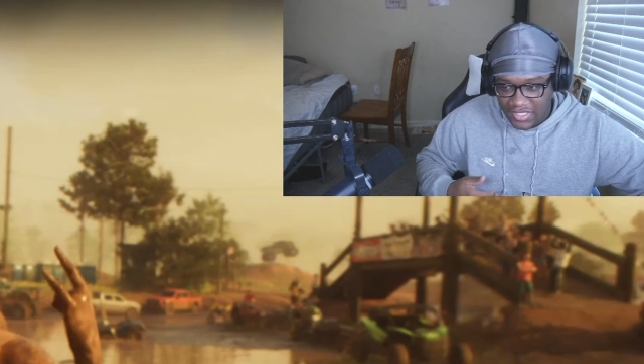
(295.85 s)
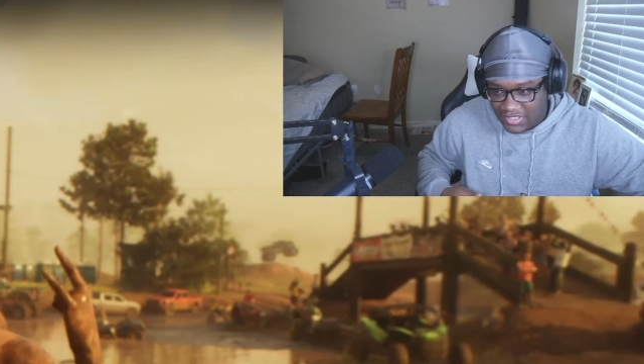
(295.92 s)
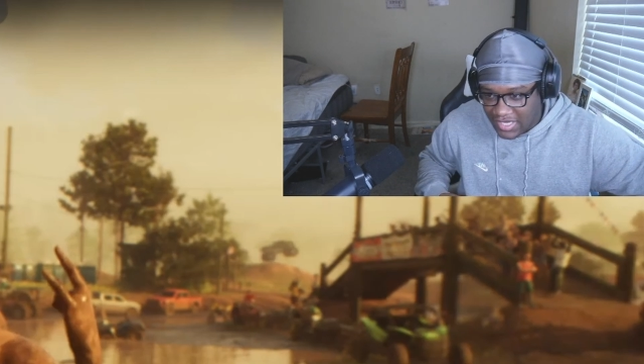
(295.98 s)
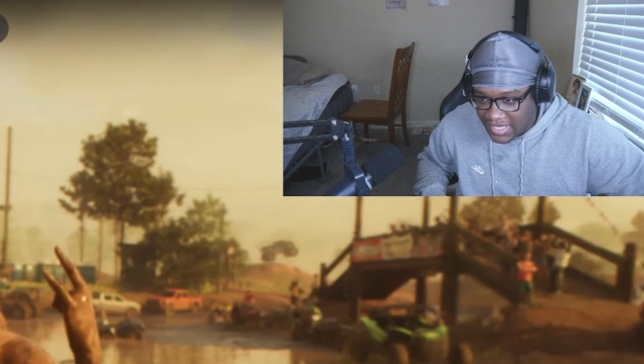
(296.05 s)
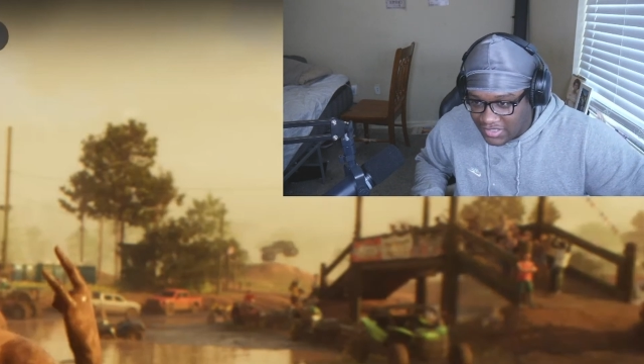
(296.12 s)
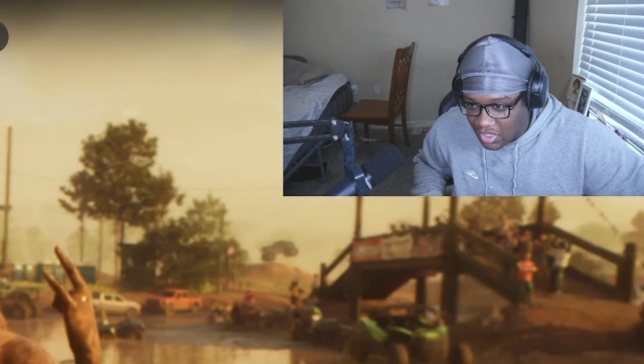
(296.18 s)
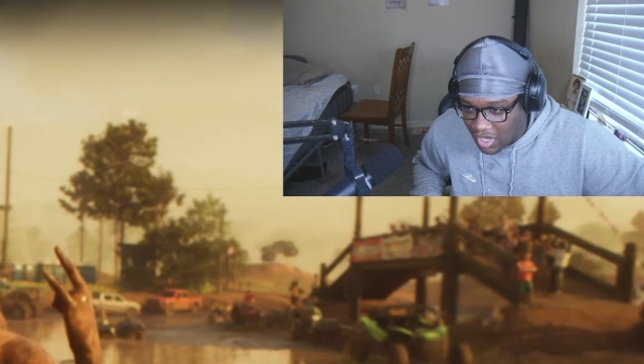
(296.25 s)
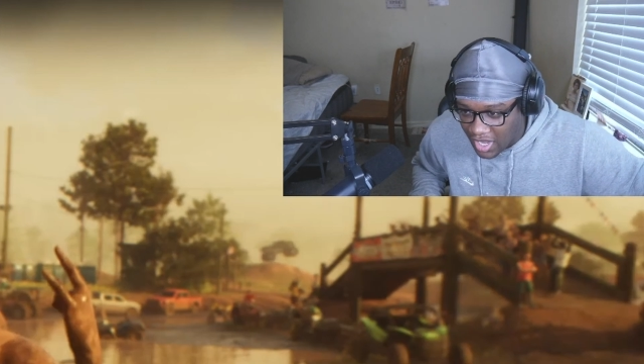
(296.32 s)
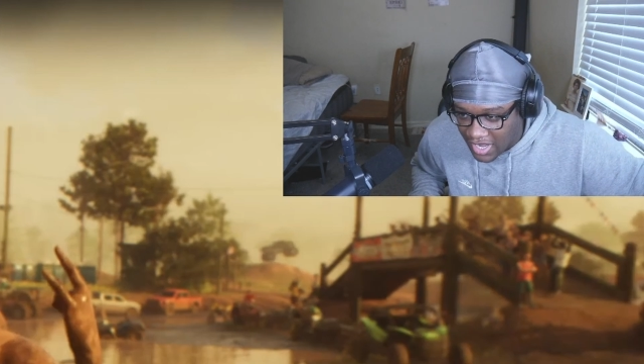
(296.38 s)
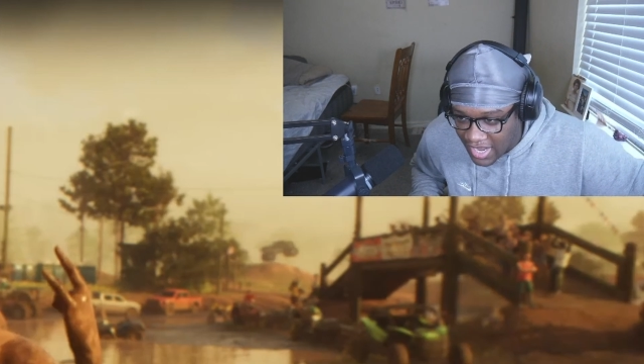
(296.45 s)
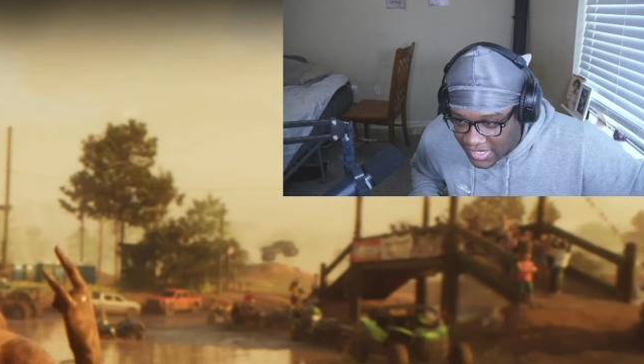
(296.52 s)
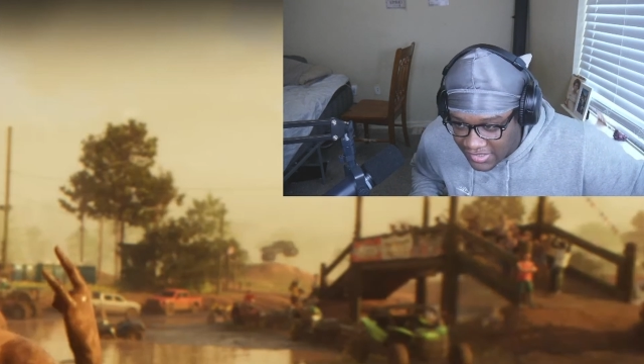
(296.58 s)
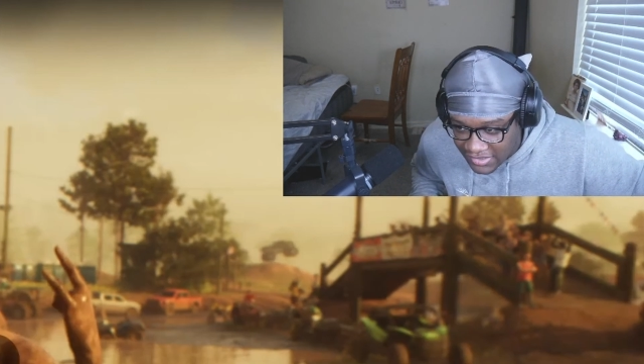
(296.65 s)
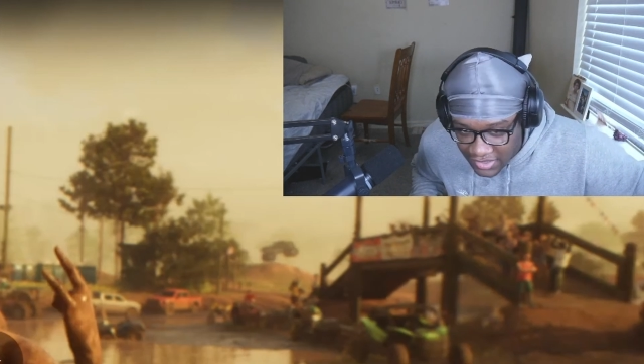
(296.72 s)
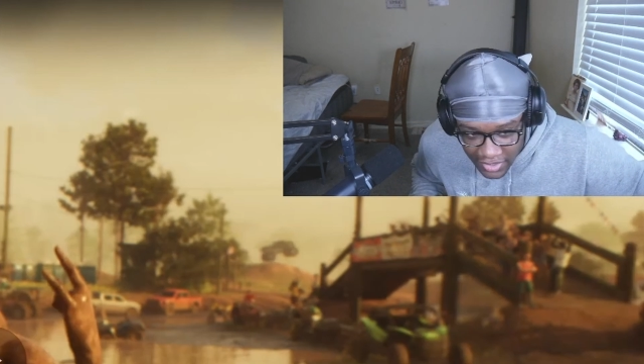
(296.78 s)
That's all I
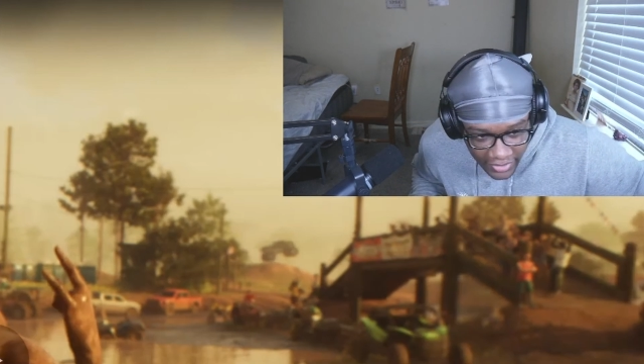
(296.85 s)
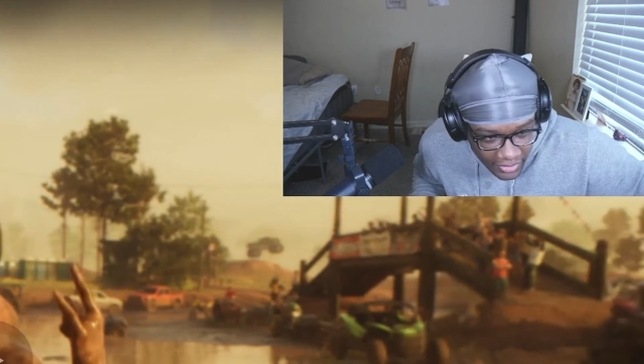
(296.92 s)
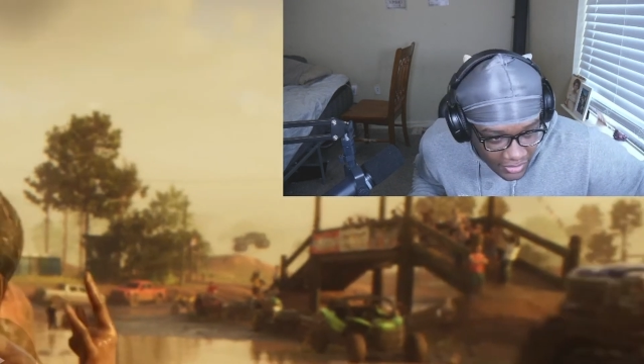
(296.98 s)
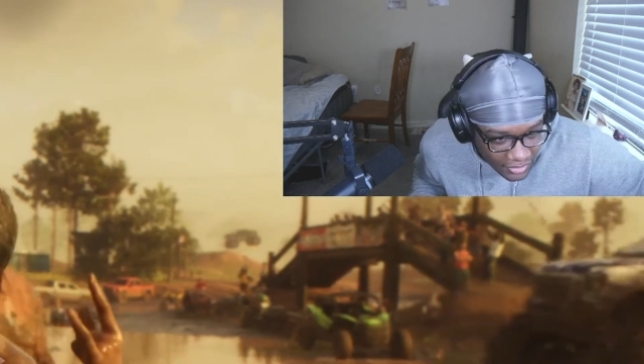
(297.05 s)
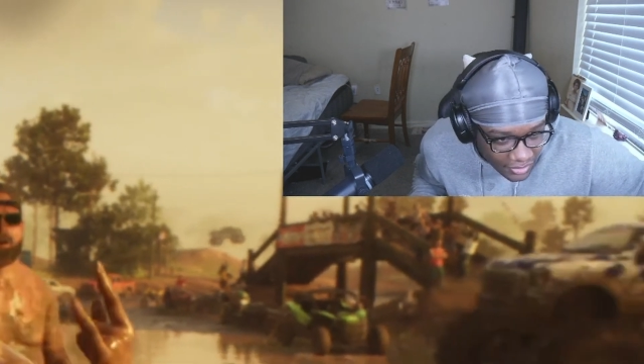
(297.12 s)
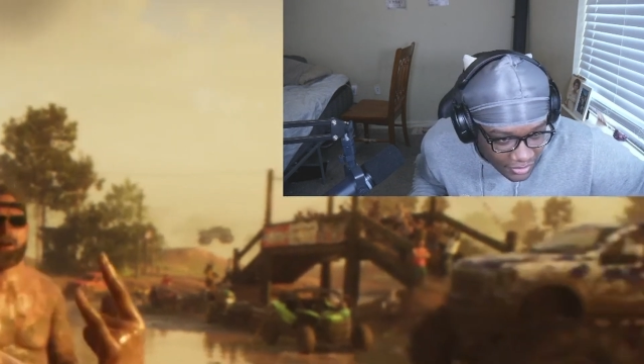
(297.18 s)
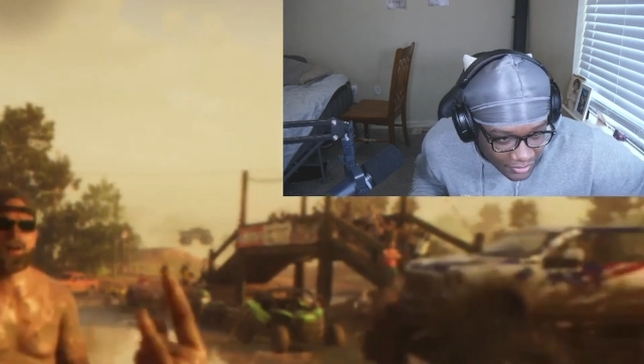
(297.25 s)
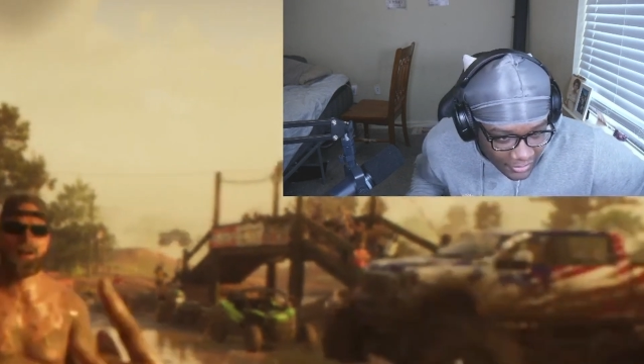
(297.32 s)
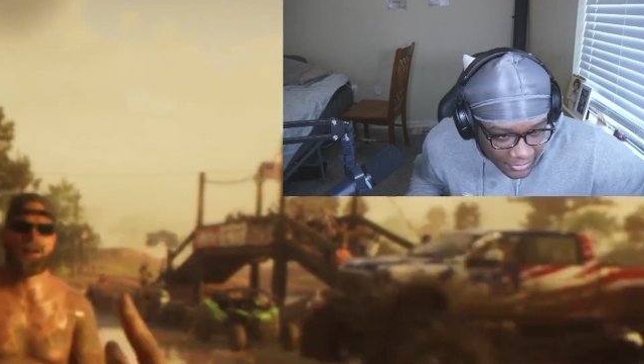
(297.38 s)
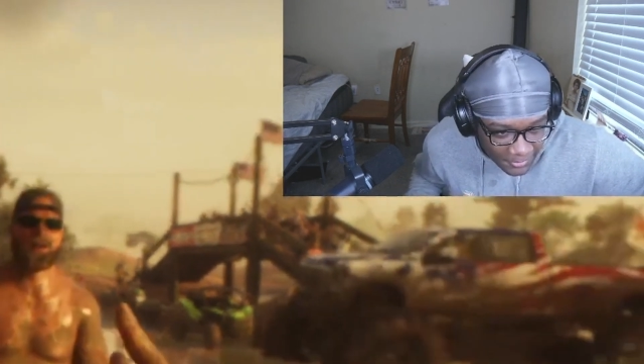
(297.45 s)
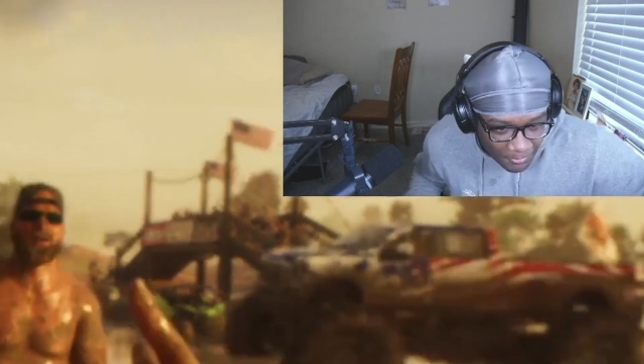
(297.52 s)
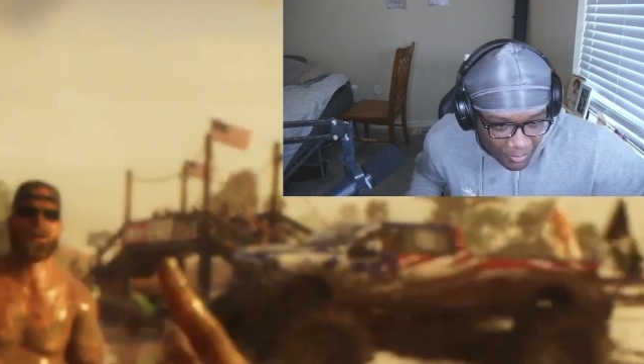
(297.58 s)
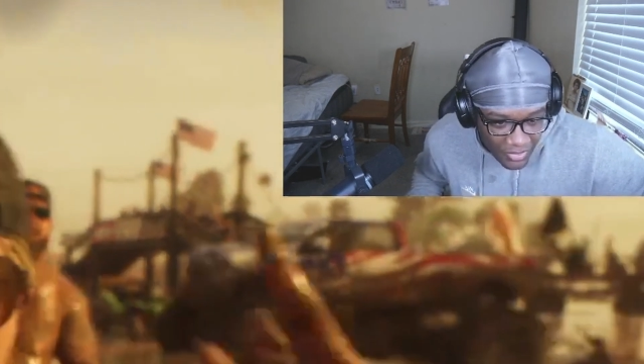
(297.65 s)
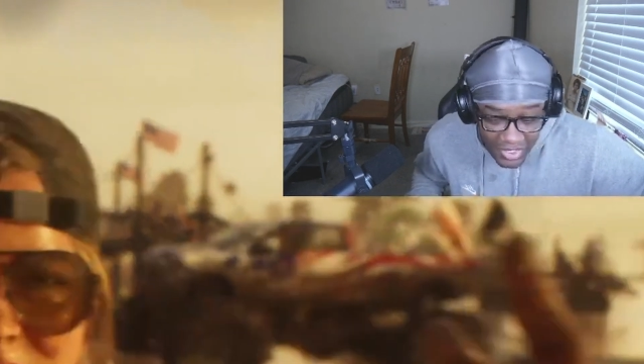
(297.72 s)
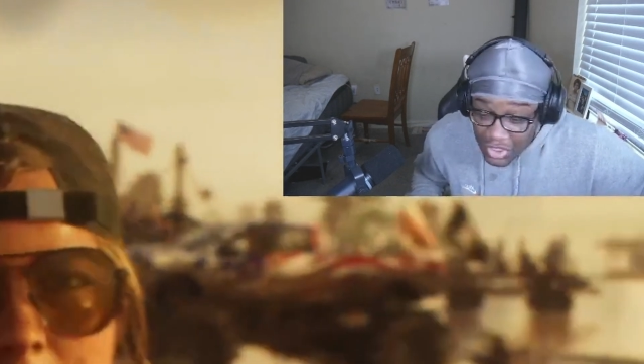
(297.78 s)
gotta say.
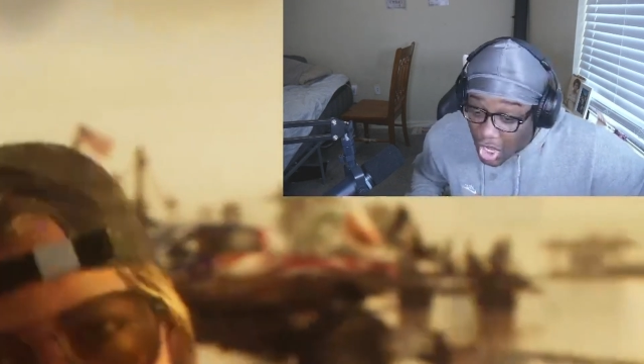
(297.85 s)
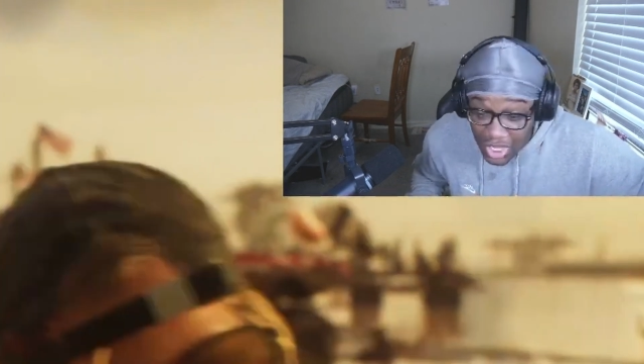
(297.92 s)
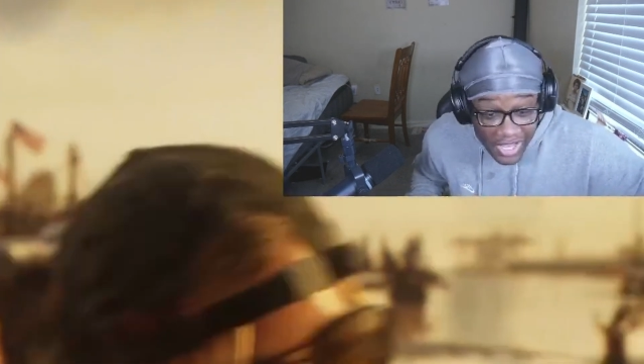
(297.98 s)
That's all I